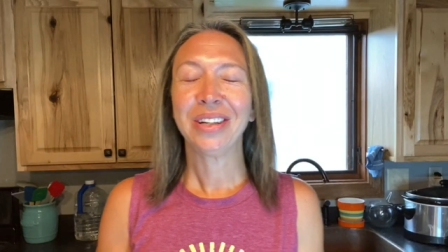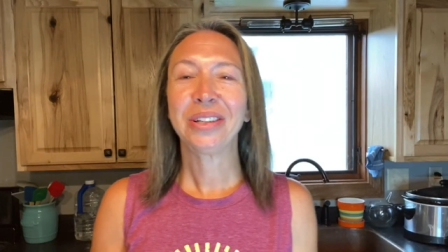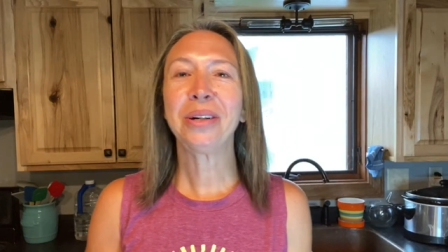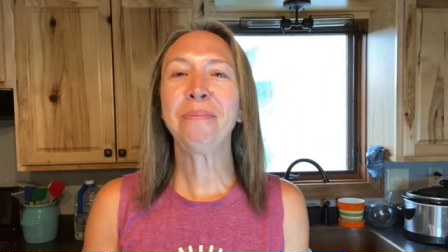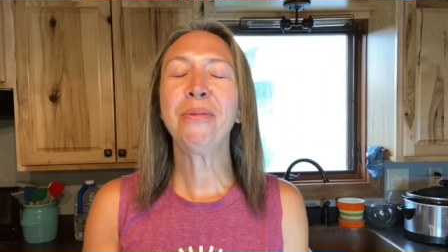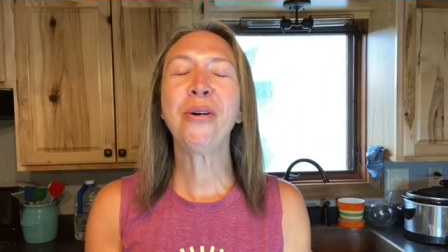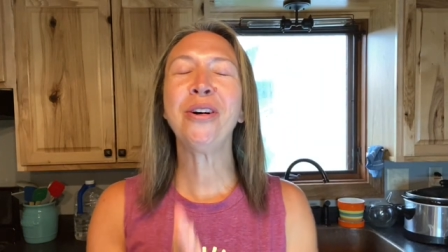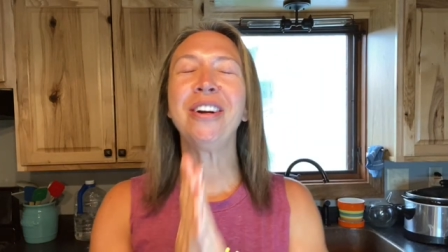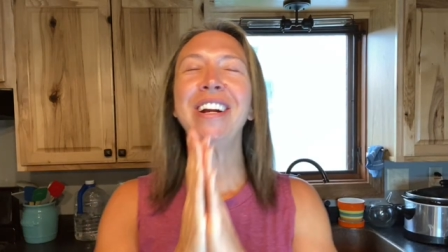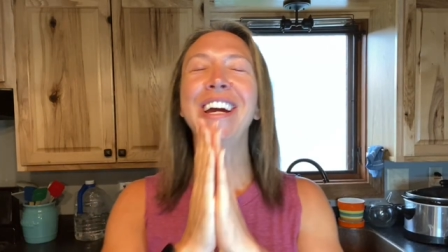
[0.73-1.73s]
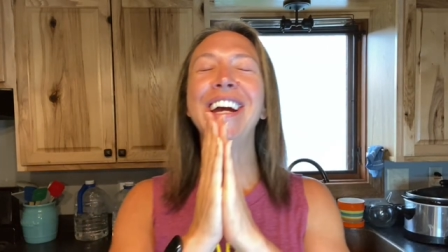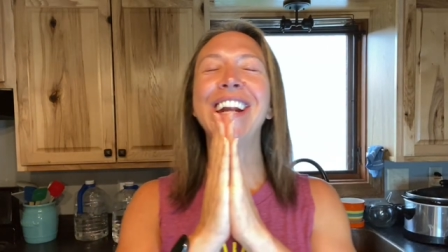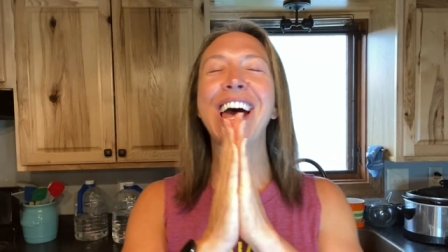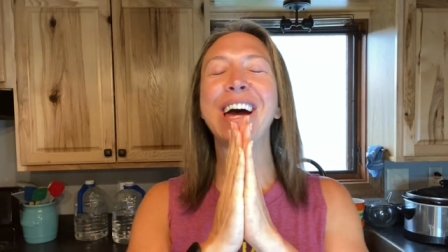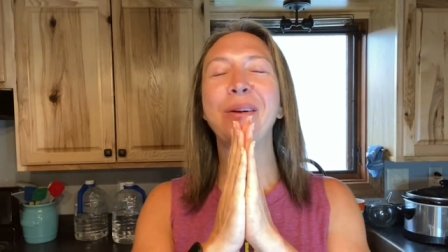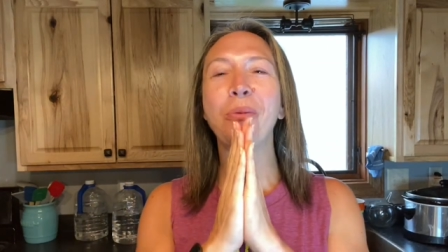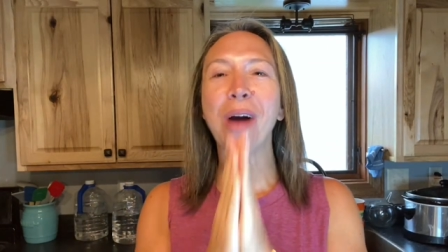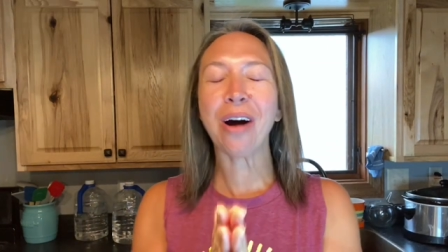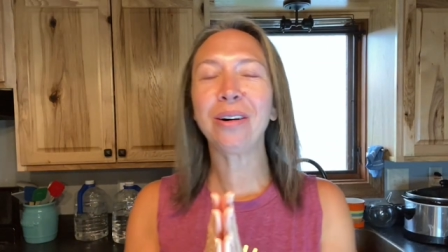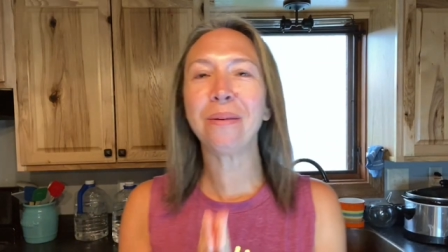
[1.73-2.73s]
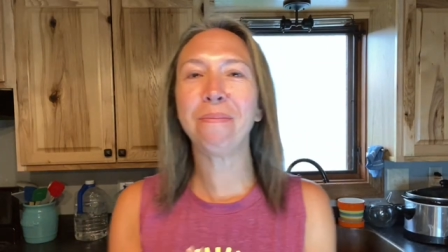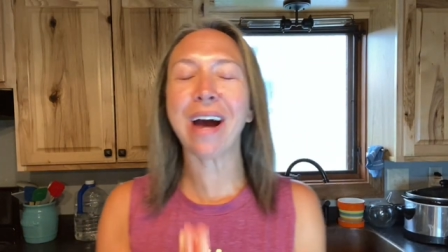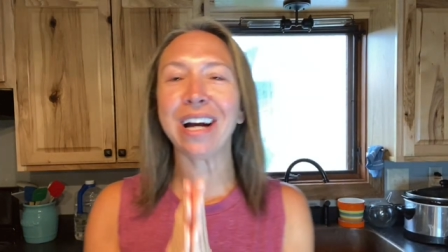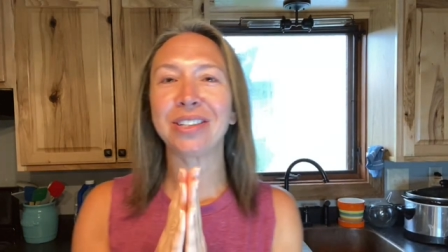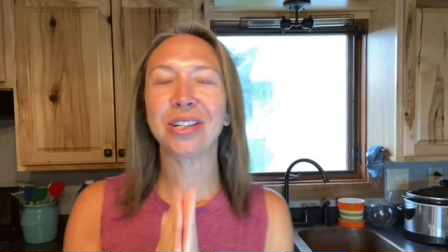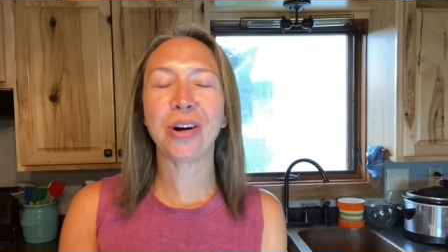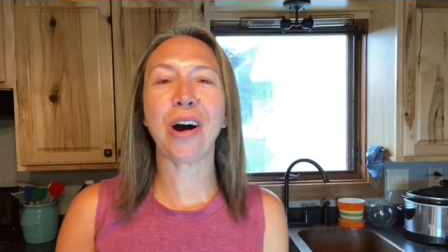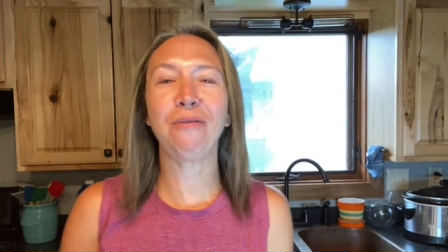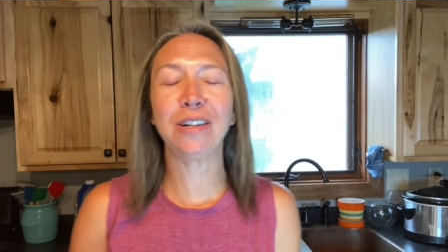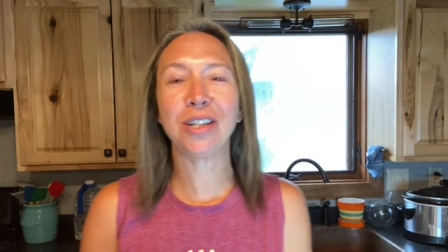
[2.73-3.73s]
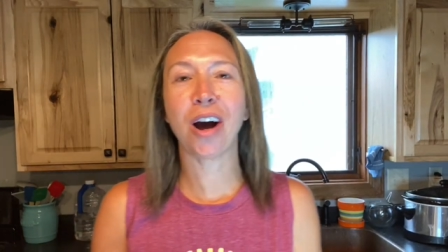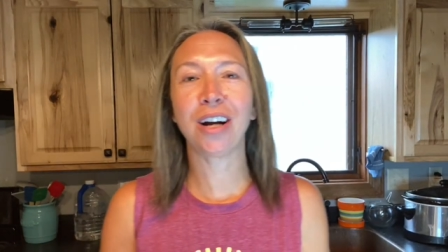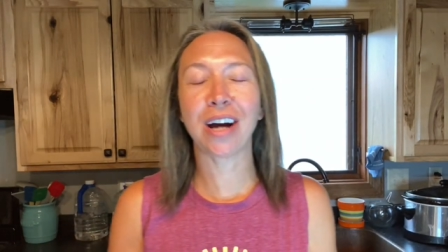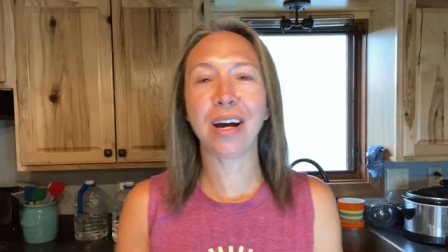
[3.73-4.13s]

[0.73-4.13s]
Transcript: Good morning and welcome back to Coffee Talk.